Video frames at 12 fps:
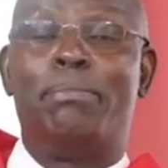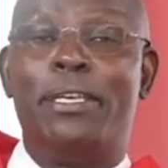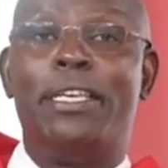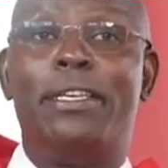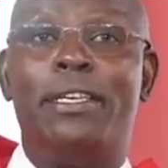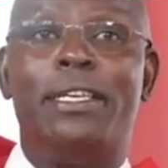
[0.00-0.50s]

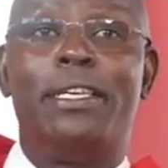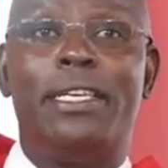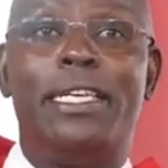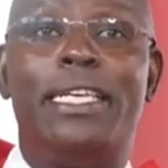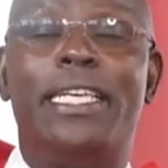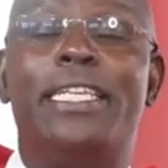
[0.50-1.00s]
be
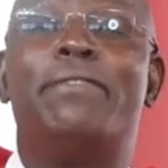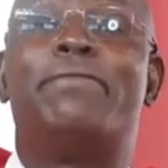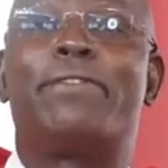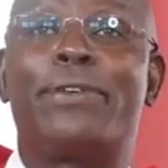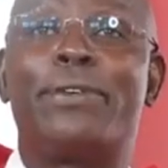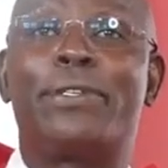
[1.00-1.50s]
in
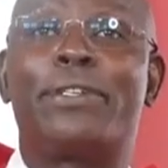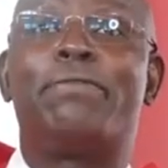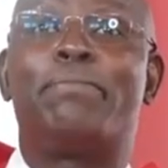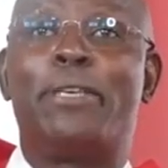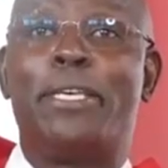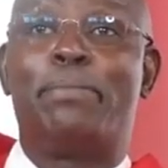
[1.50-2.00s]
front
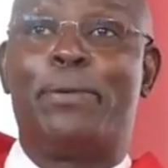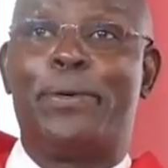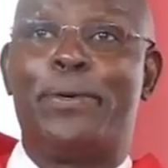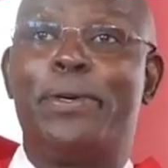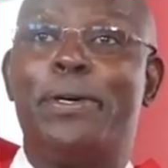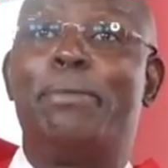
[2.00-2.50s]
of
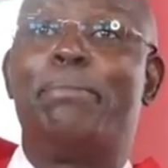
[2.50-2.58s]
people